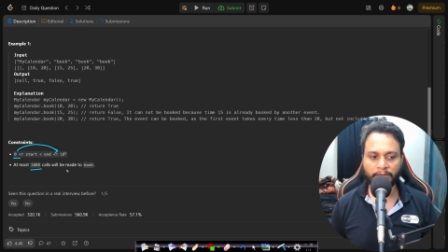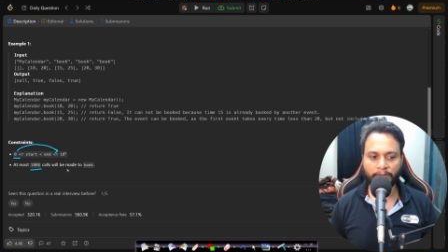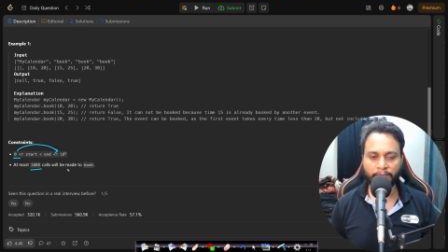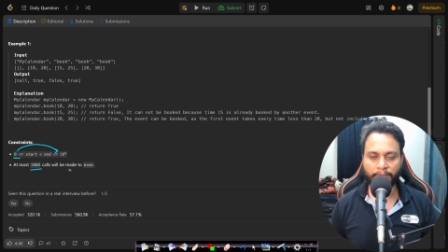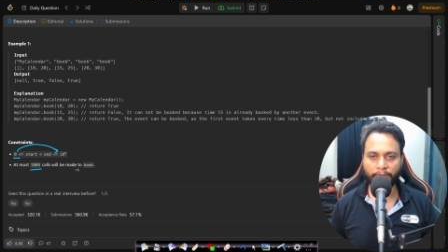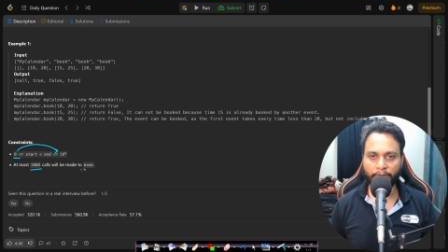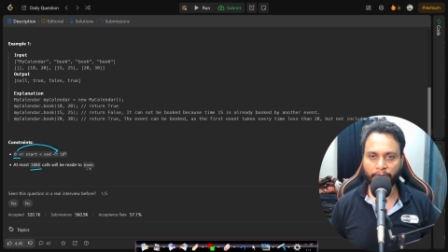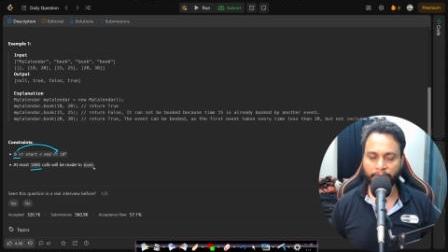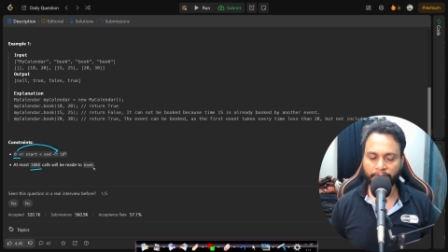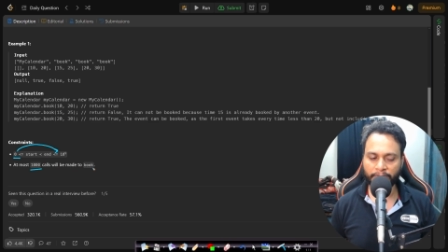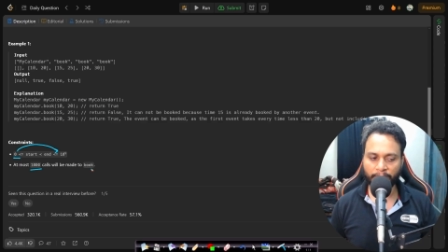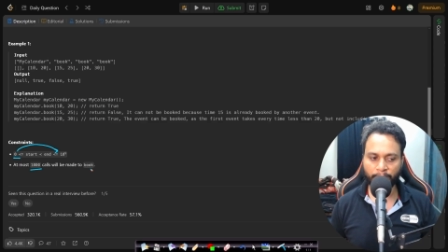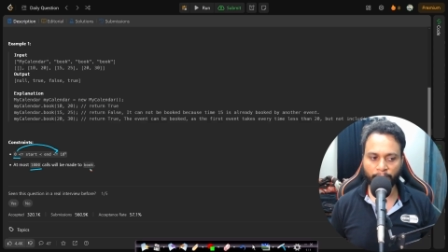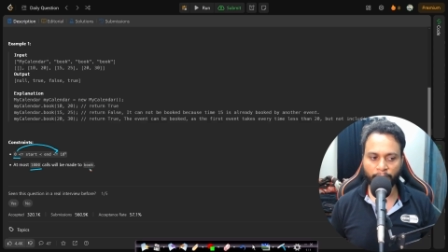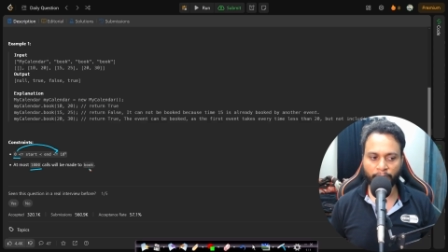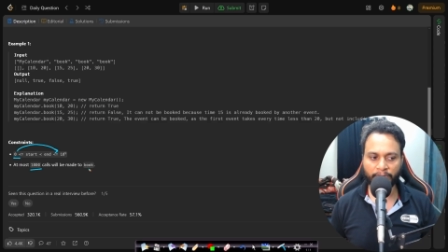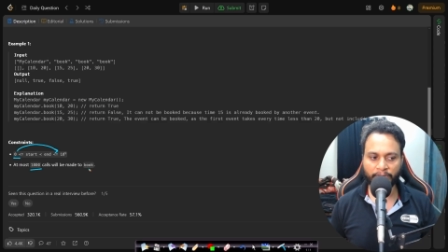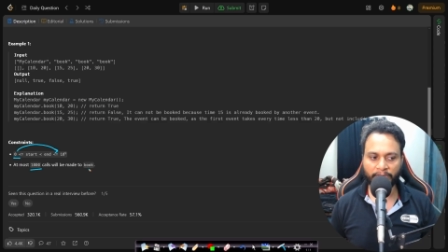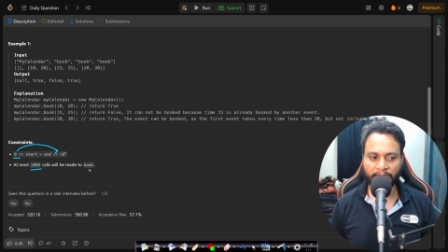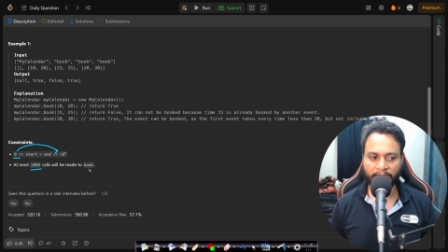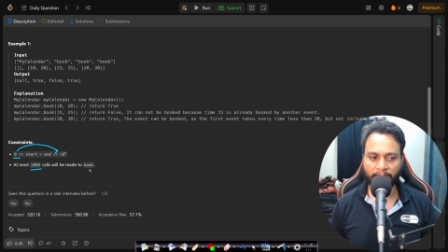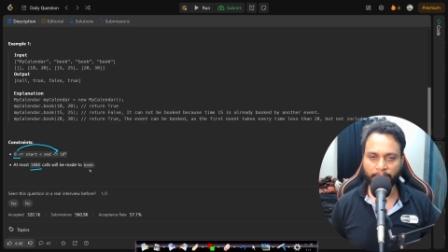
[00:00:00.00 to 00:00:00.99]
for the
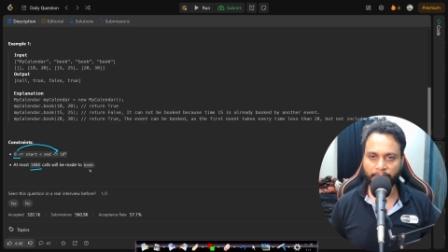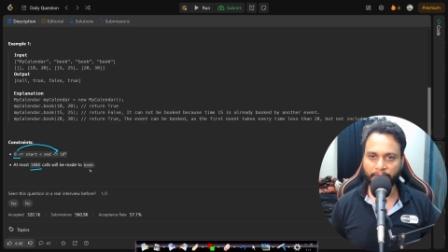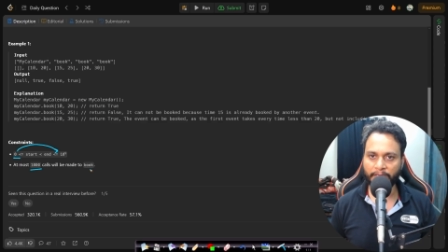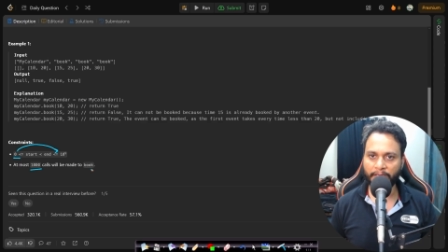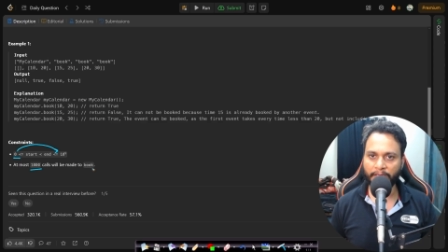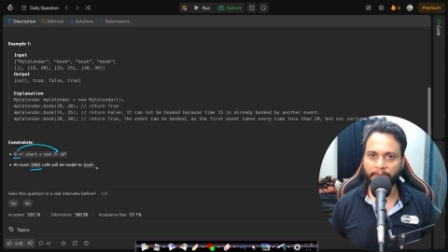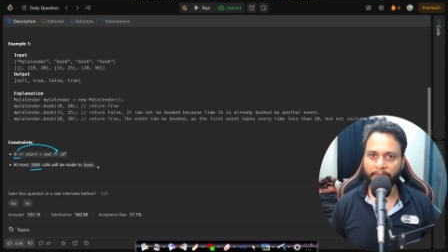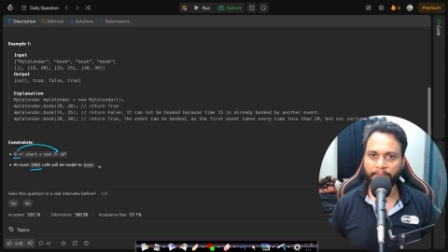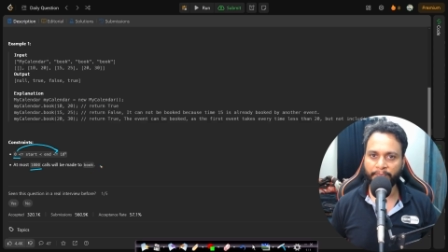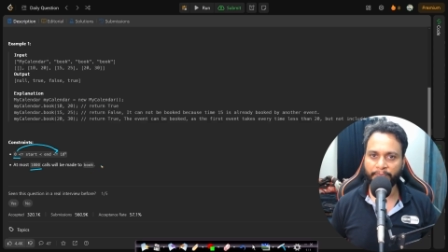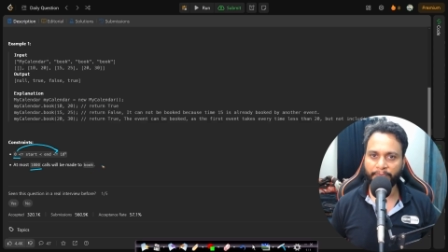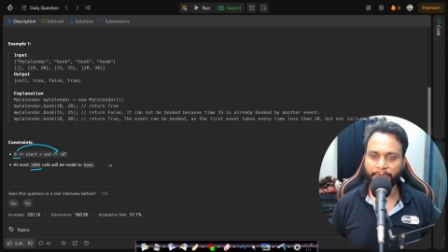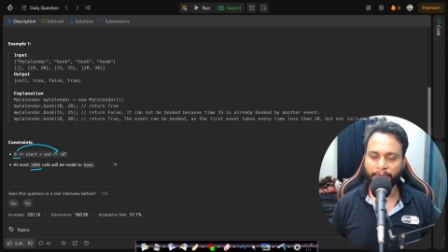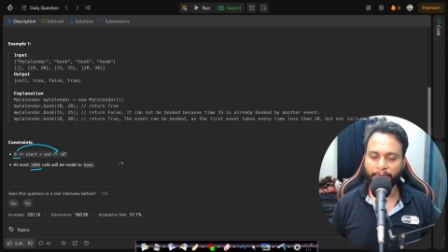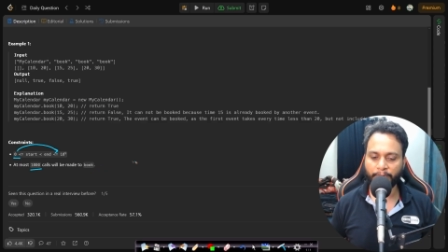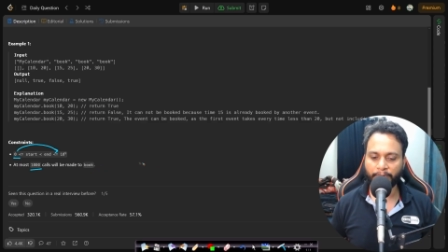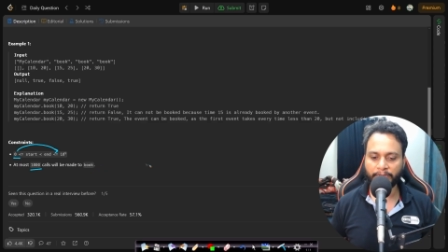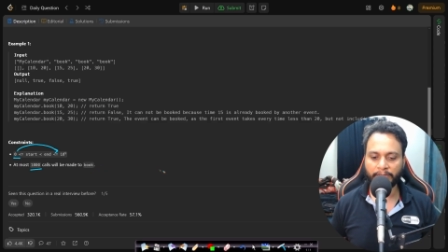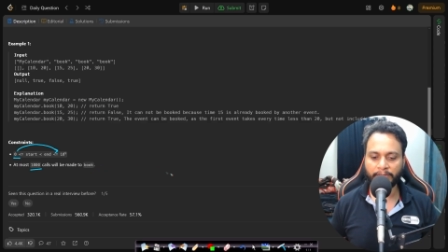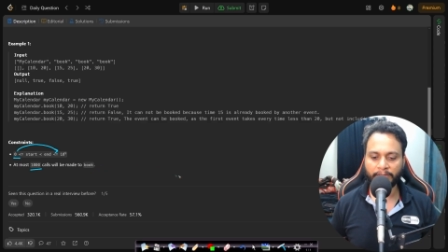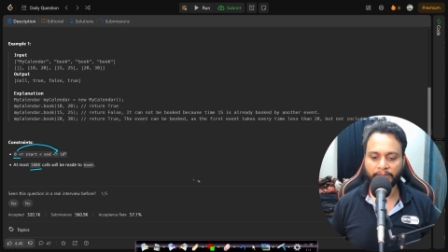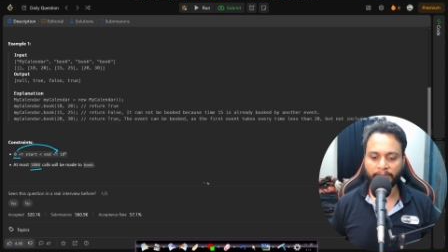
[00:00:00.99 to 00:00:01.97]
booking API.
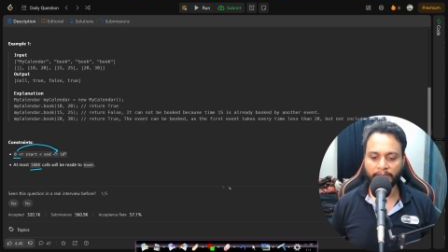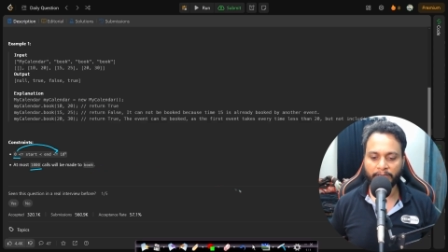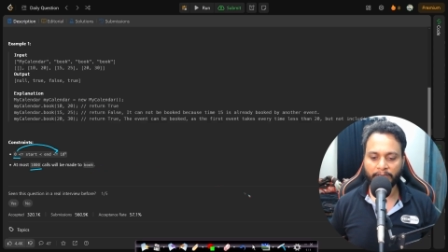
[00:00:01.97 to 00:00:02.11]
Okay.